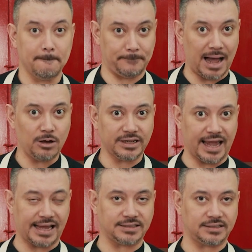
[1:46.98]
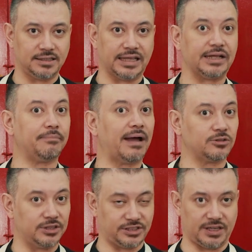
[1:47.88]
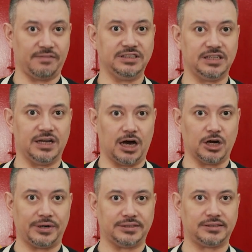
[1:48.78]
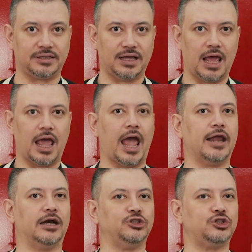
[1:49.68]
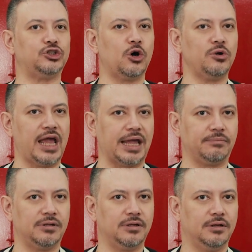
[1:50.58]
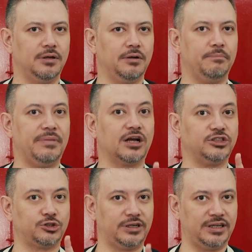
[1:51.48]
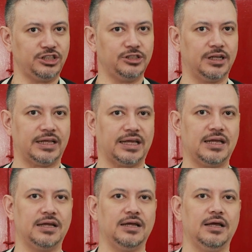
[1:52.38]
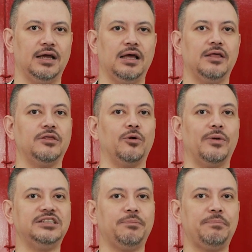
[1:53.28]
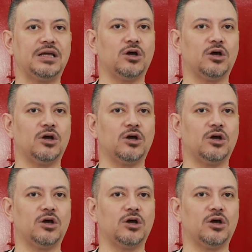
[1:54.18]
Pound cakes date back to the 1700s and are so named because traditionally, the recipe